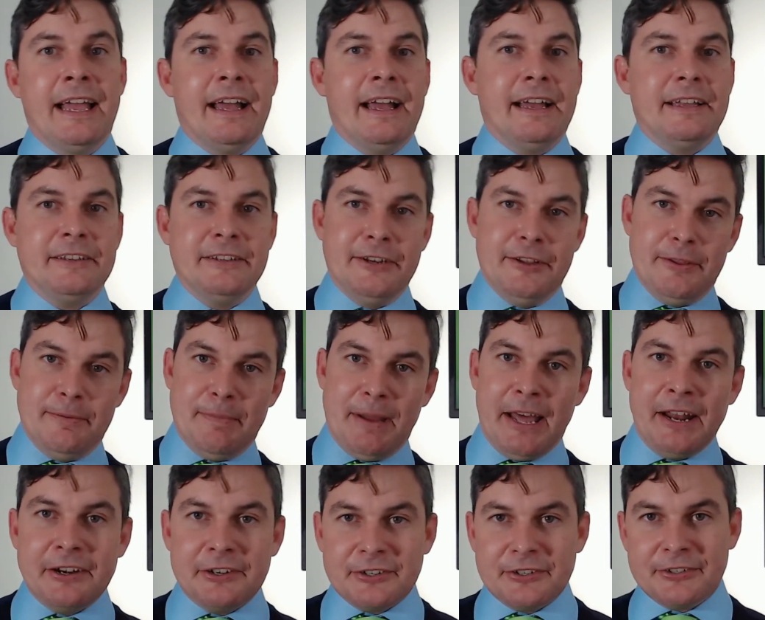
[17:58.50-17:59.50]
The
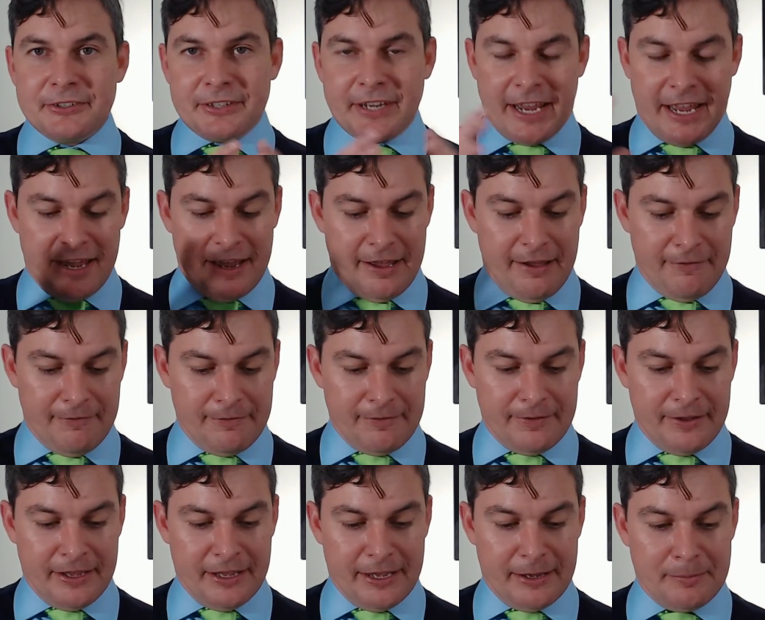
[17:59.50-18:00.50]
managers have
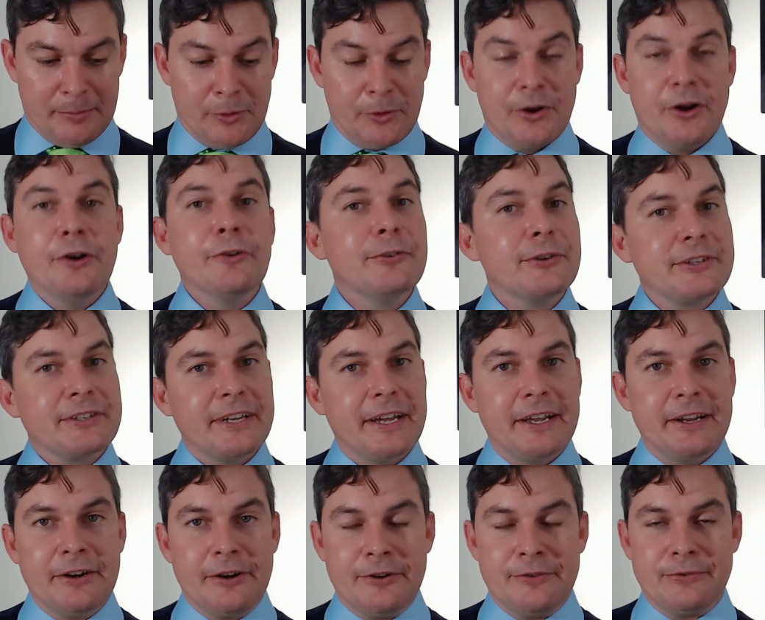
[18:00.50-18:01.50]
more
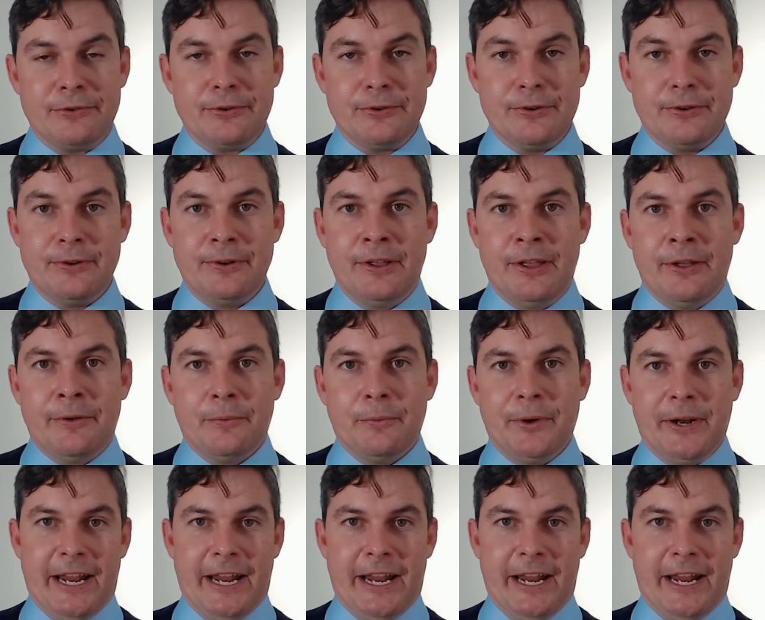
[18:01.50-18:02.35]
oversight over what